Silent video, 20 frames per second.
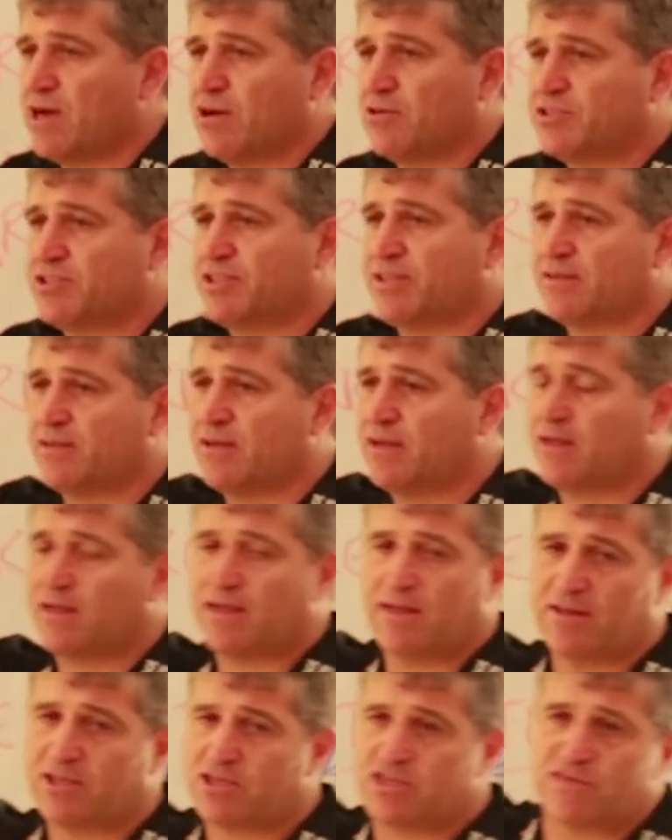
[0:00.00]
culture. And
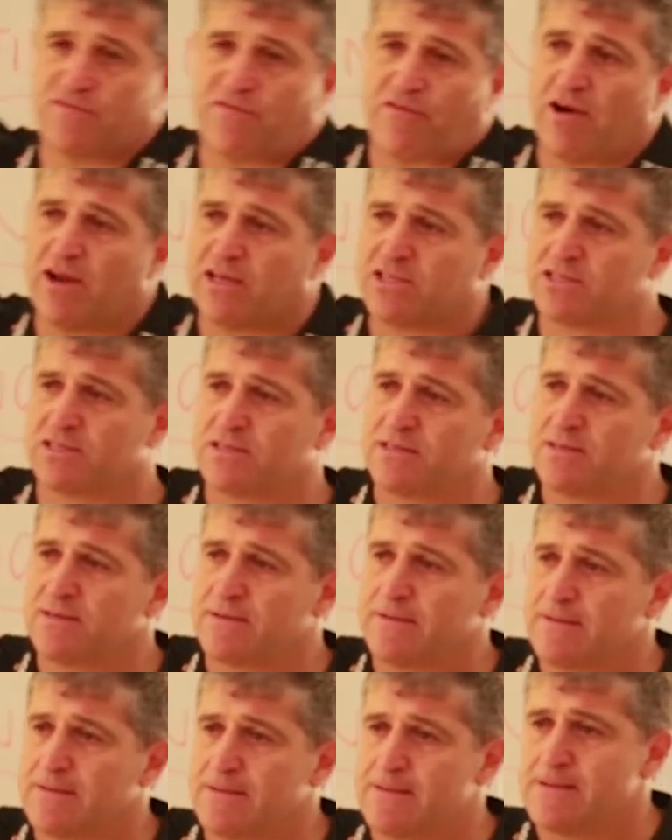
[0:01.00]
again, this is for us.
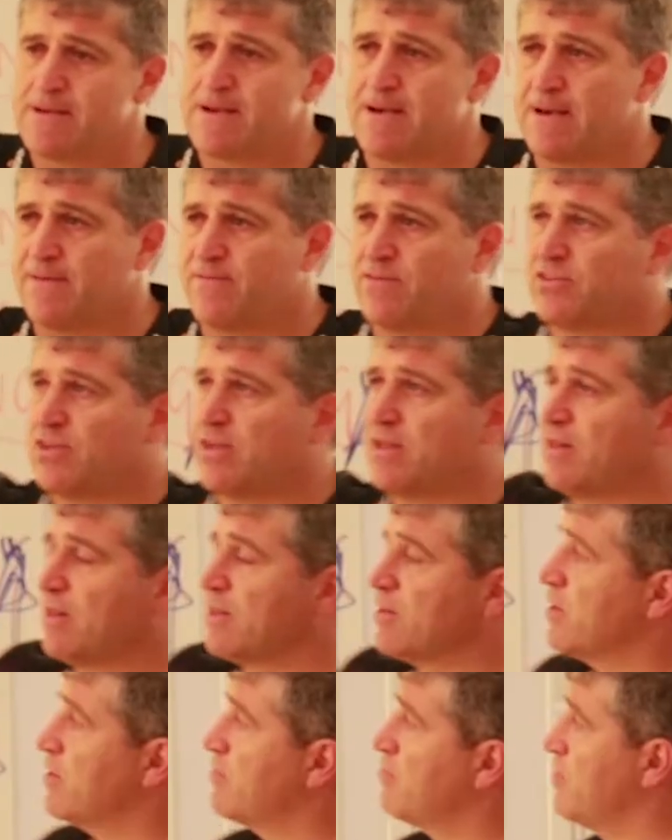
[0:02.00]
Uh, if there's
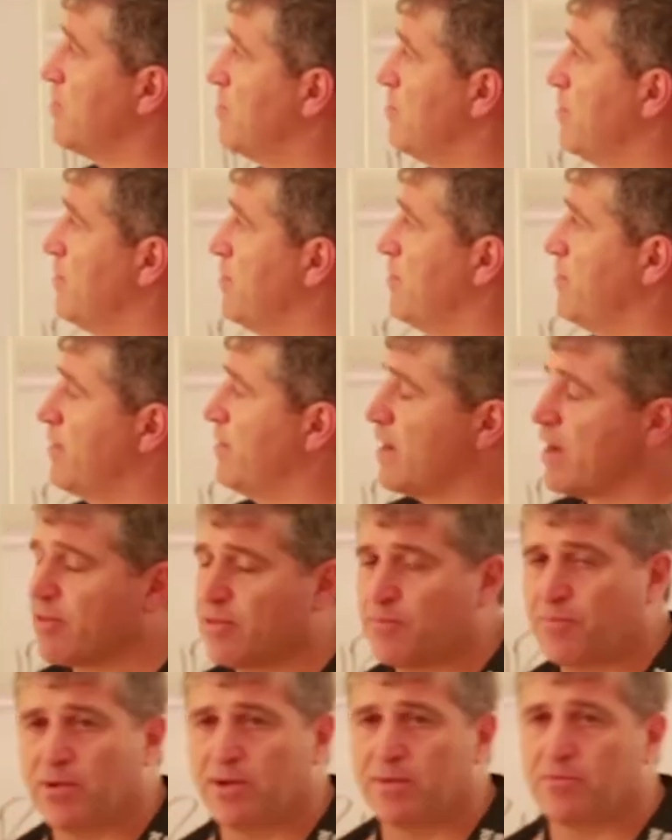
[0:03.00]
anything that, that
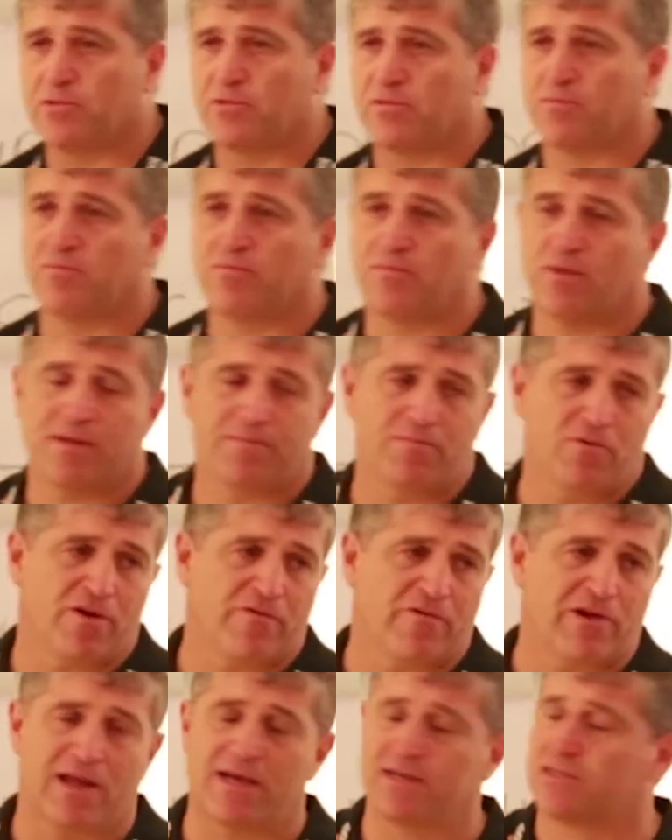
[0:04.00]
other people it
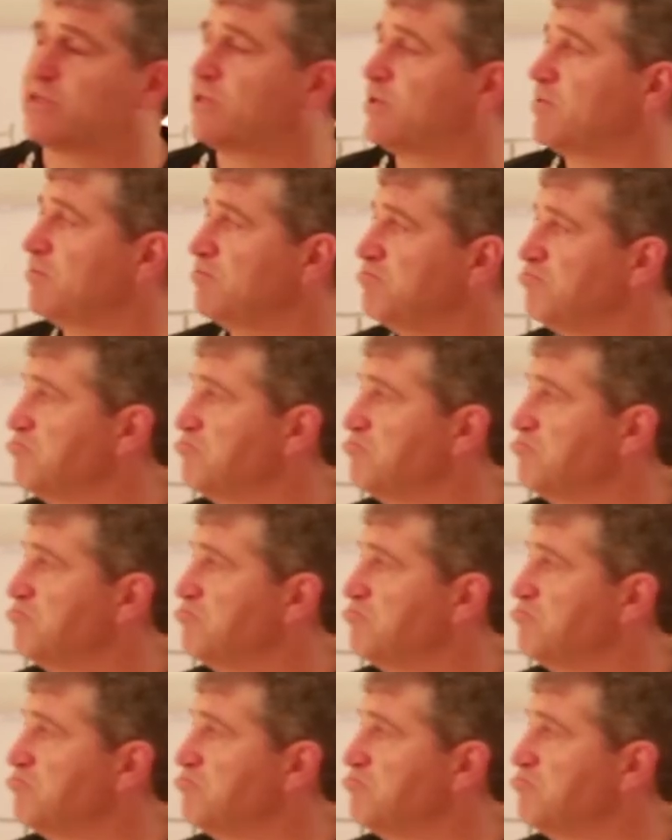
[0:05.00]
might relate to,